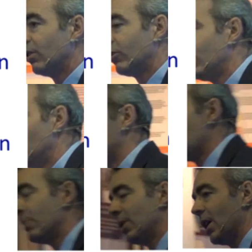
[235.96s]
to the
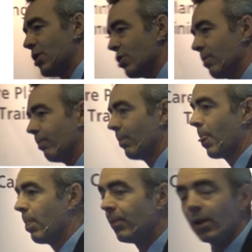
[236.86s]
population.
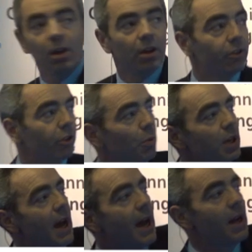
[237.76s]
So
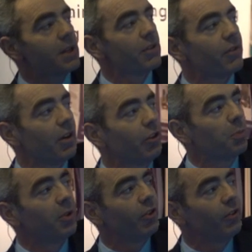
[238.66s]
we had very
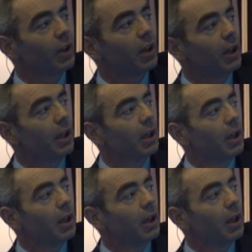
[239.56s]
specifically,